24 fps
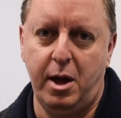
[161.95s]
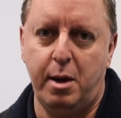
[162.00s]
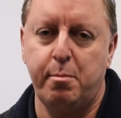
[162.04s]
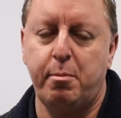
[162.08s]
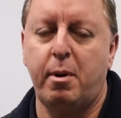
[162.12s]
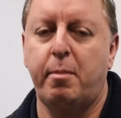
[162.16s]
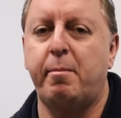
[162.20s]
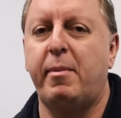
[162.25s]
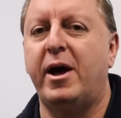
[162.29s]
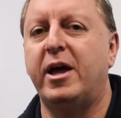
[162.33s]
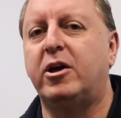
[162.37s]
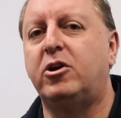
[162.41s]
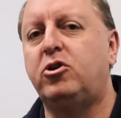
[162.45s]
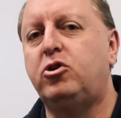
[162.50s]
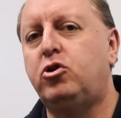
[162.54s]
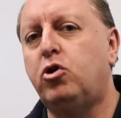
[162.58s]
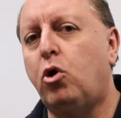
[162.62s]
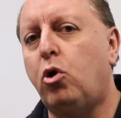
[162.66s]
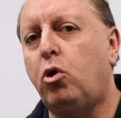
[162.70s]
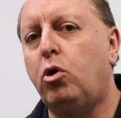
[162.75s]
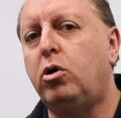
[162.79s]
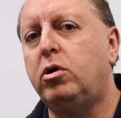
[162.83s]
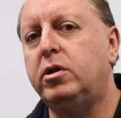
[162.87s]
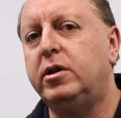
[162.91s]
But my
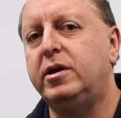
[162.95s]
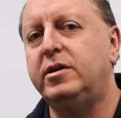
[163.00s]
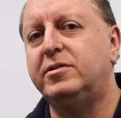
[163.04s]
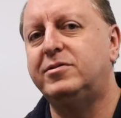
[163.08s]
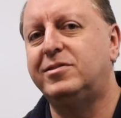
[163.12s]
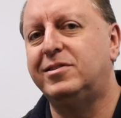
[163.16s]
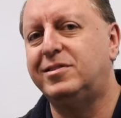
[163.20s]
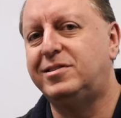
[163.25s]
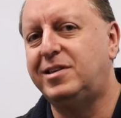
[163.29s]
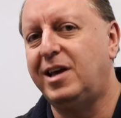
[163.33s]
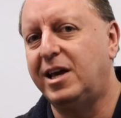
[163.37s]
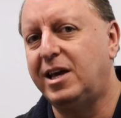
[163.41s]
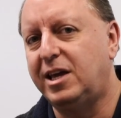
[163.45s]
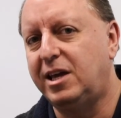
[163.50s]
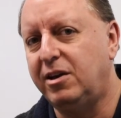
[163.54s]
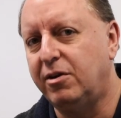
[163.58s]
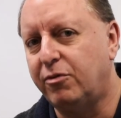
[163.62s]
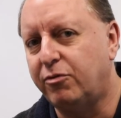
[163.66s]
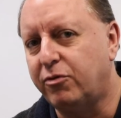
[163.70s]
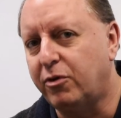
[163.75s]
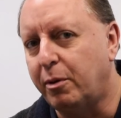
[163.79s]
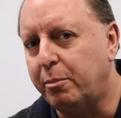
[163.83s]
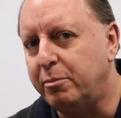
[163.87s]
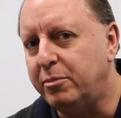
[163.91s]
goal is to take you
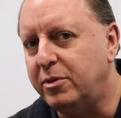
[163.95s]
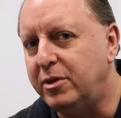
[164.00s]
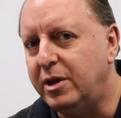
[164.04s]
from